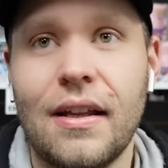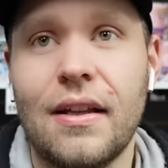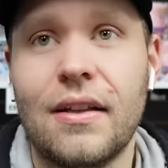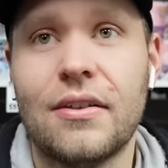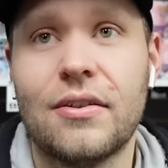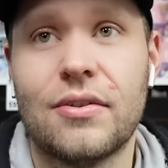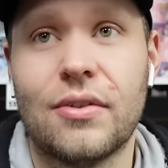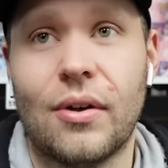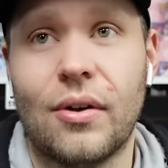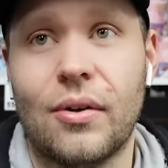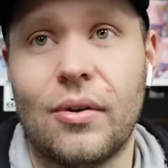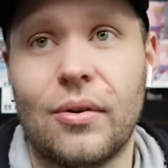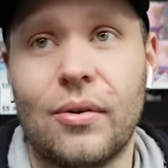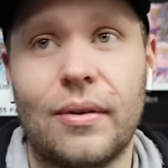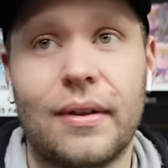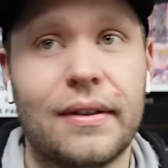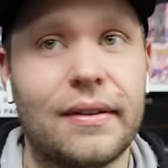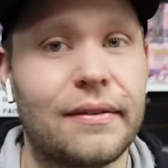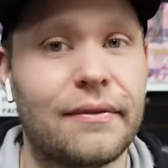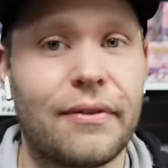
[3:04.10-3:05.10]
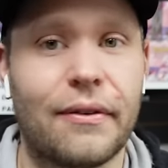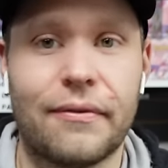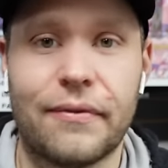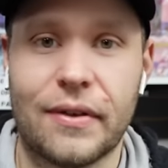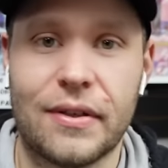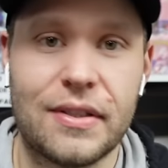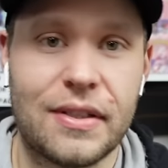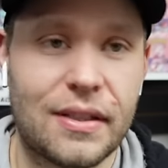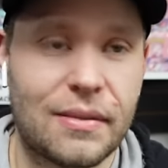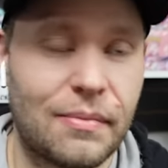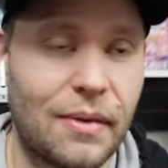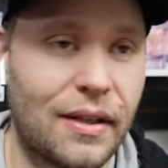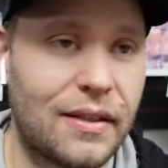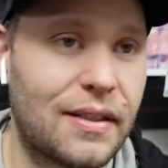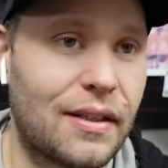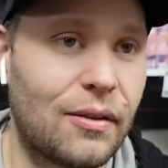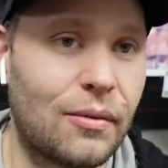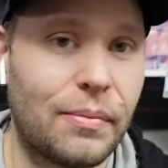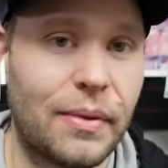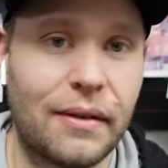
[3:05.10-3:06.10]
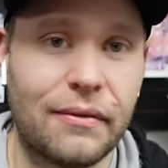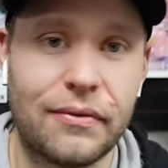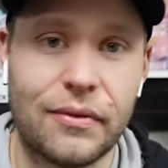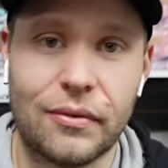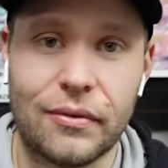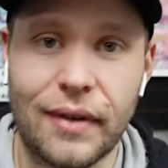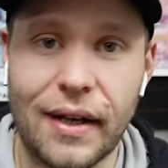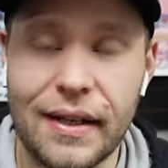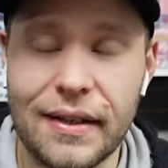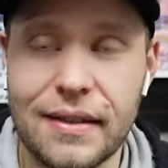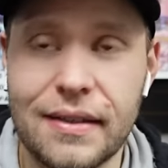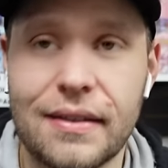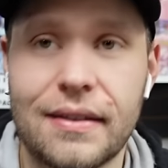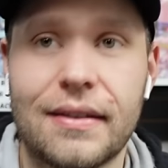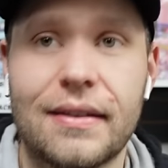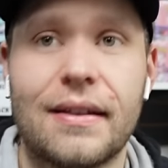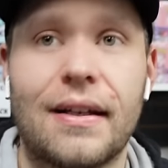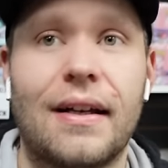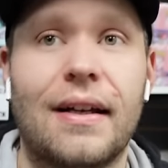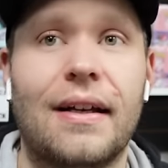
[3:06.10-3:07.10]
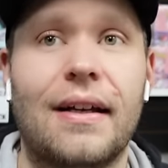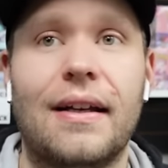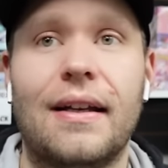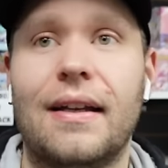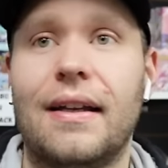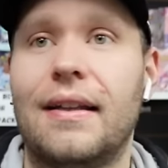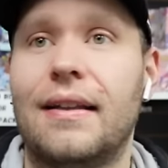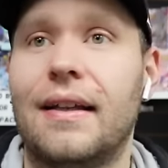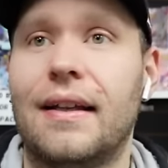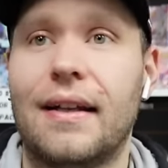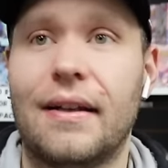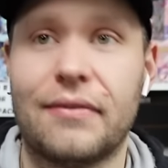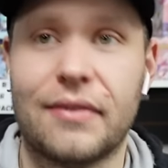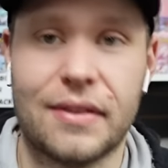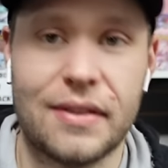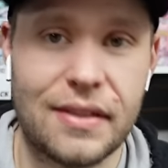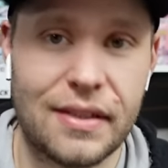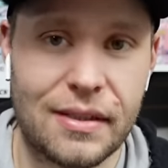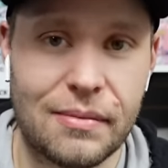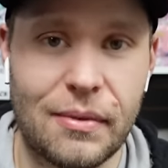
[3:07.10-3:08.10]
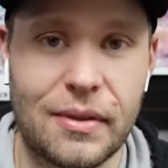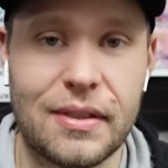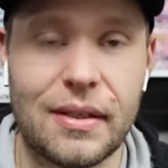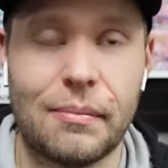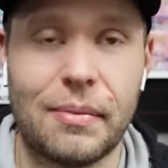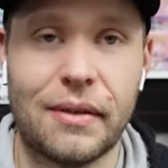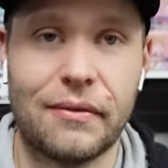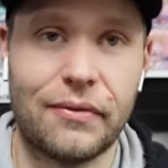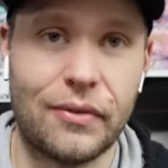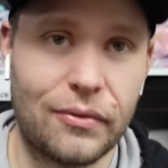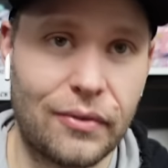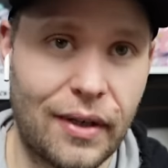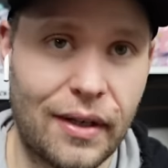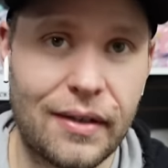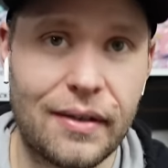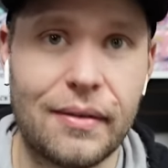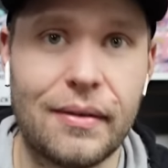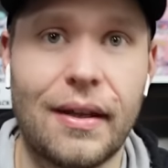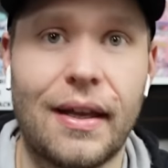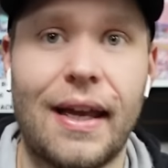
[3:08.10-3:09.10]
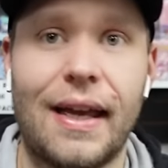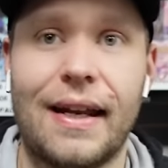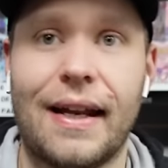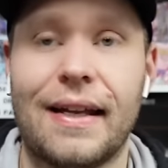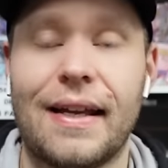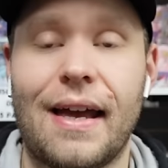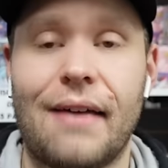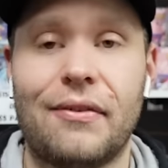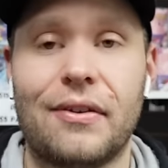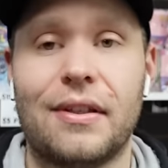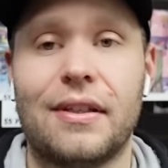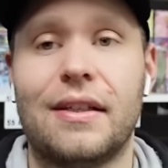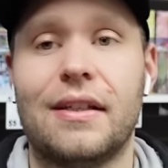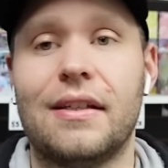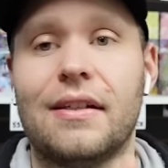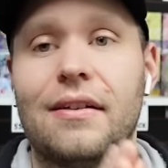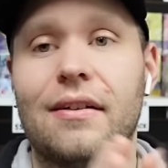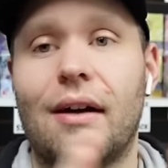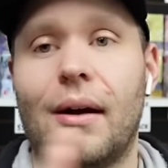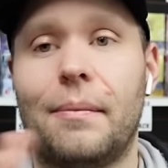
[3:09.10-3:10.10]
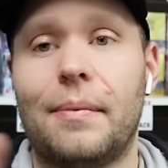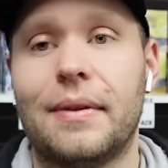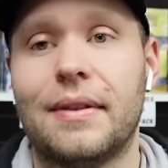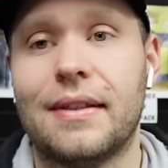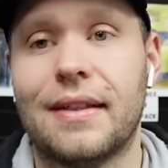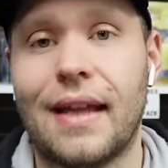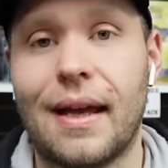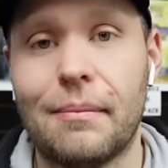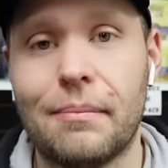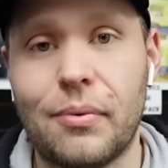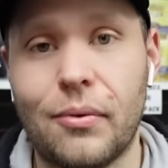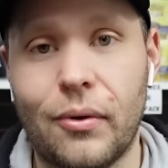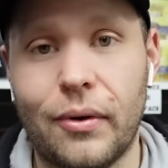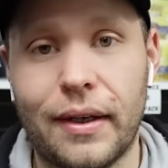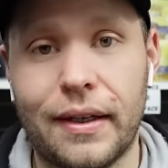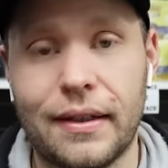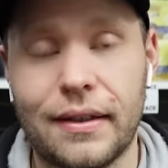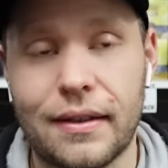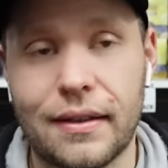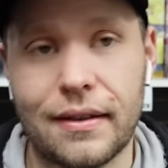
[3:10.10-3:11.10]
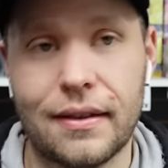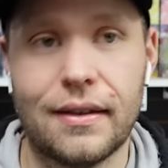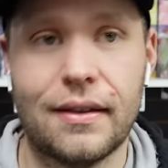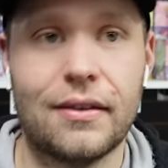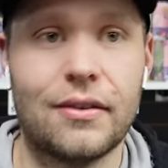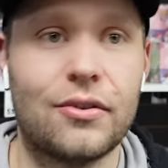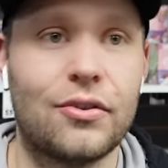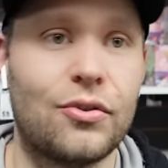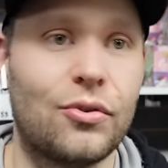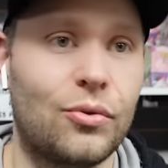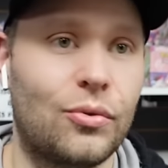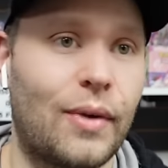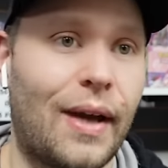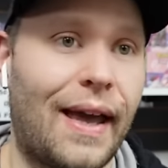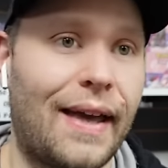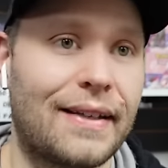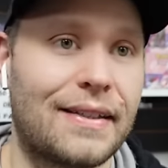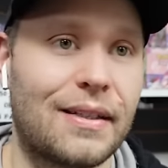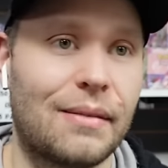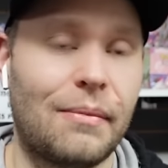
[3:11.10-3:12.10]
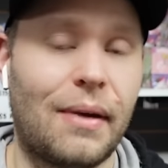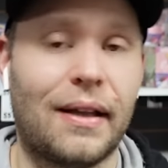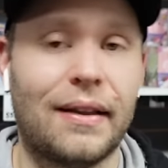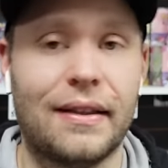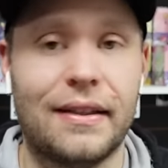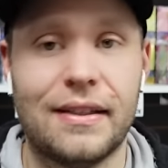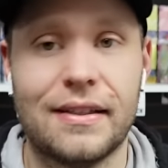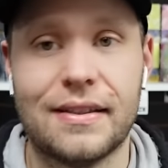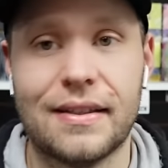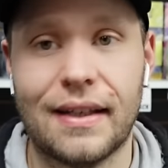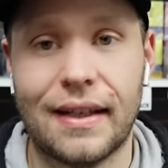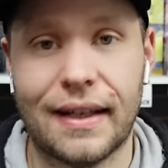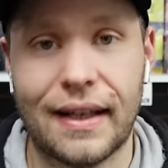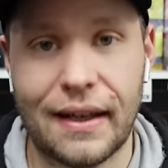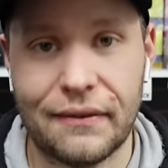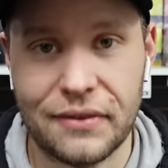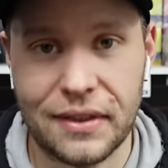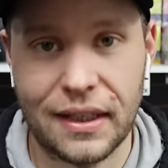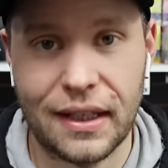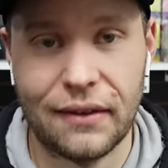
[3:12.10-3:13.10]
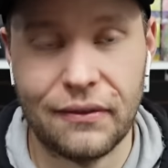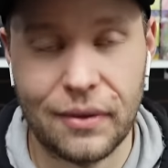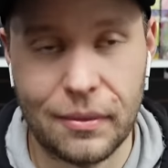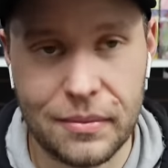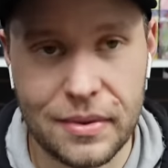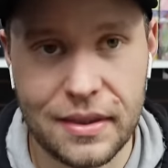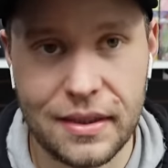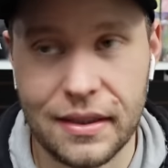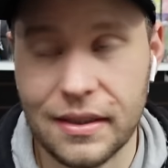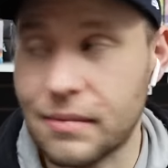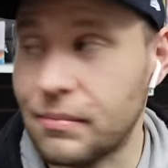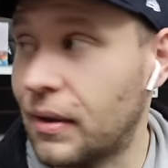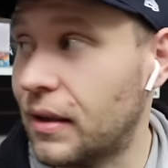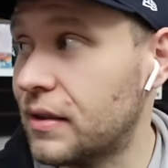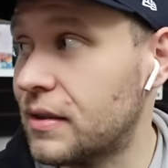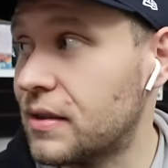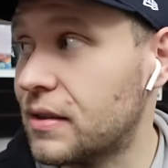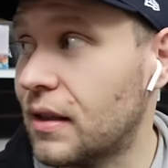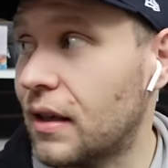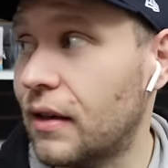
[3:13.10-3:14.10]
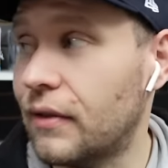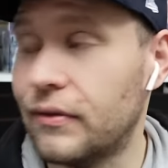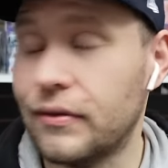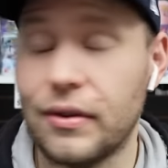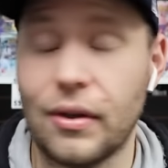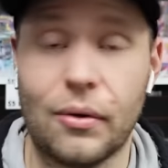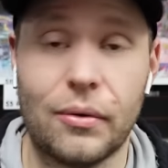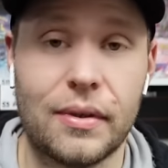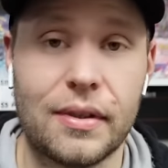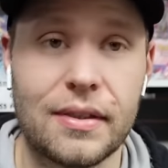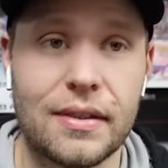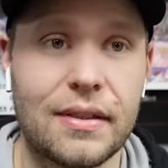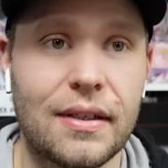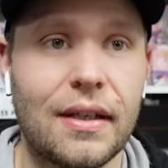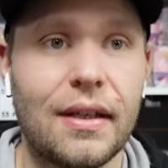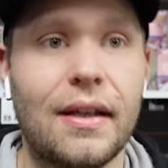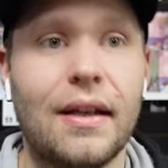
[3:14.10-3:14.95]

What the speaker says: So for the first 6 months, I don't pay full rent. And then after the 6 months, I pay full rent. And I have a year up until that point to exit my lease. I have to give them 6 months of notice.